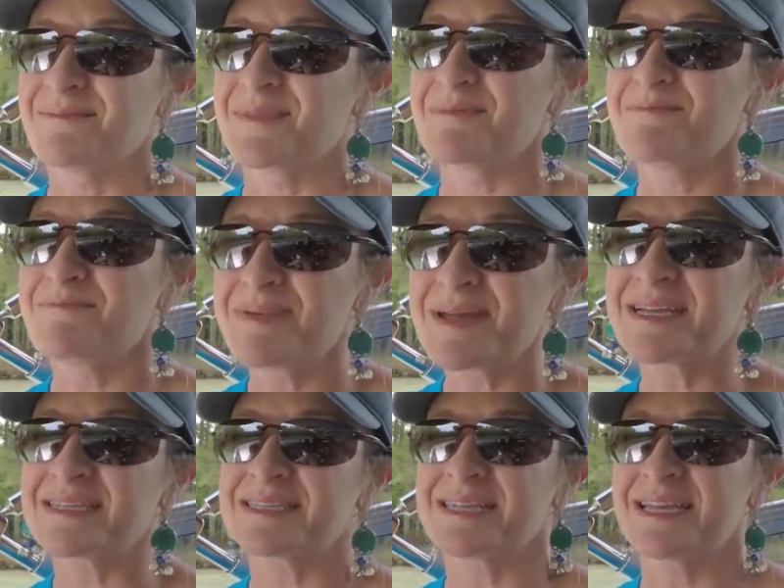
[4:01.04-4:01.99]
the
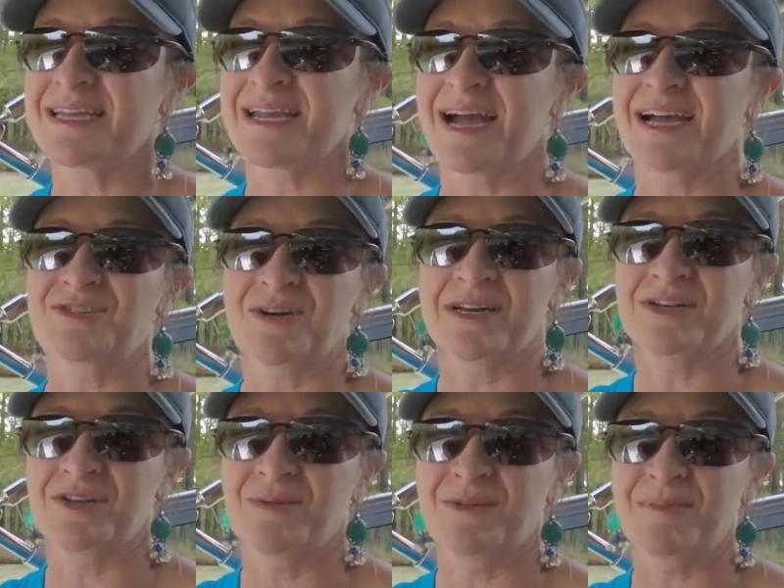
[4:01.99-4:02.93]
biggest thing I try
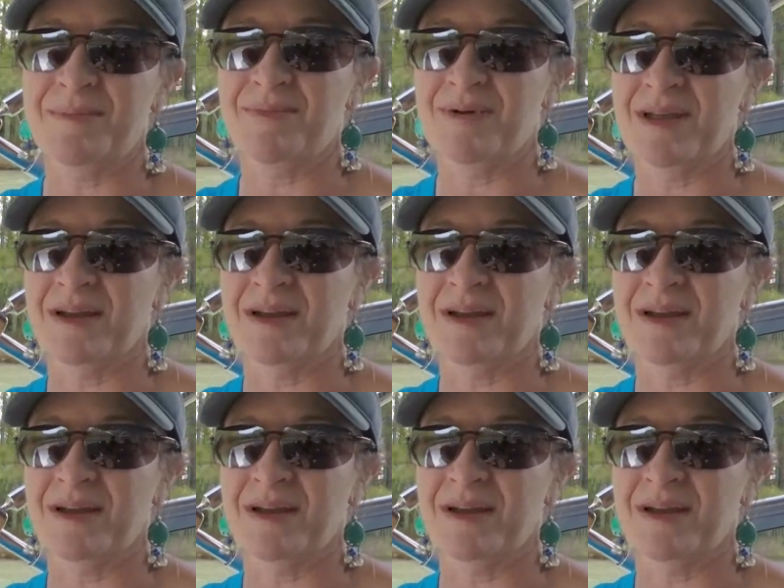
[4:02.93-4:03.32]
to do with people